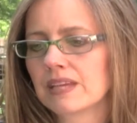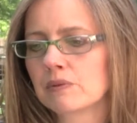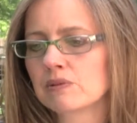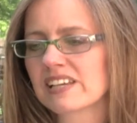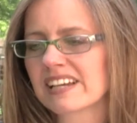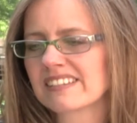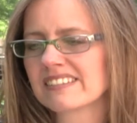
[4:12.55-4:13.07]

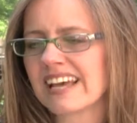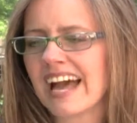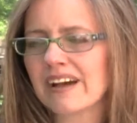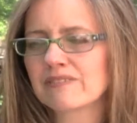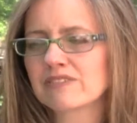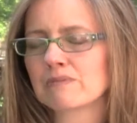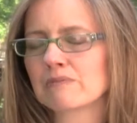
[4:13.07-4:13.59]
was like a
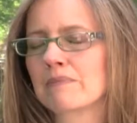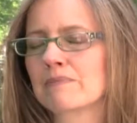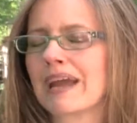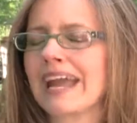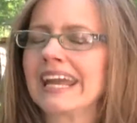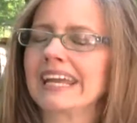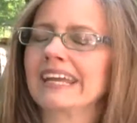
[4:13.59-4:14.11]
salve to my
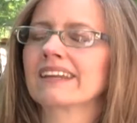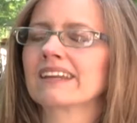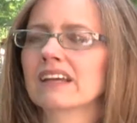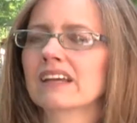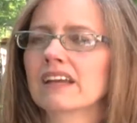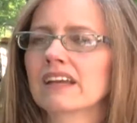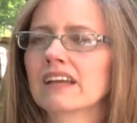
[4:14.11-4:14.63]
pain.
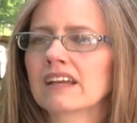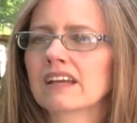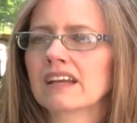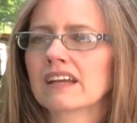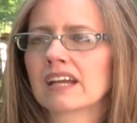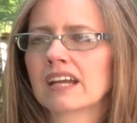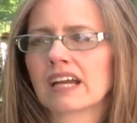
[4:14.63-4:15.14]

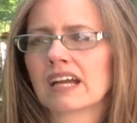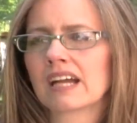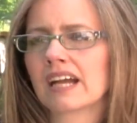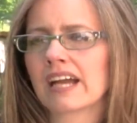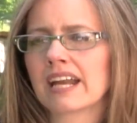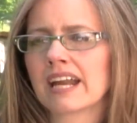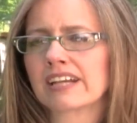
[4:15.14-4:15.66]

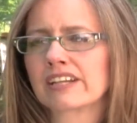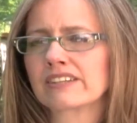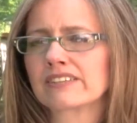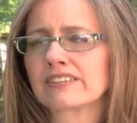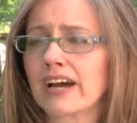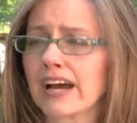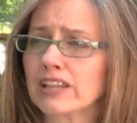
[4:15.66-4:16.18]
And
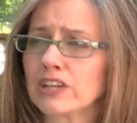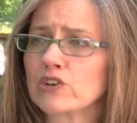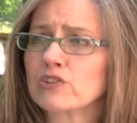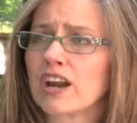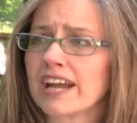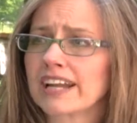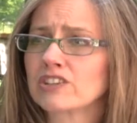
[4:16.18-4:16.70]
I
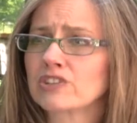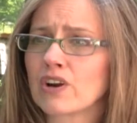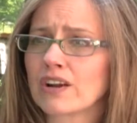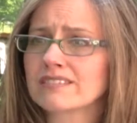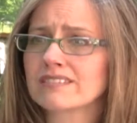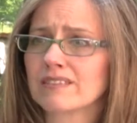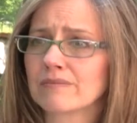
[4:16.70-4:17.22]
learned that I could
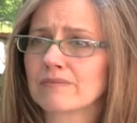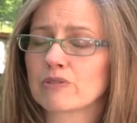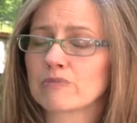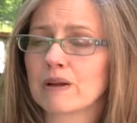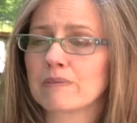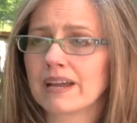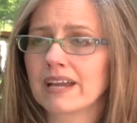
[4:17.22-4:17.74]
trust him
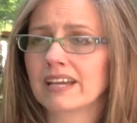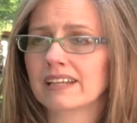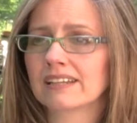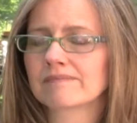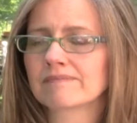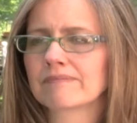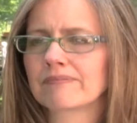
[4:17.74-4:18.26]
with my pain.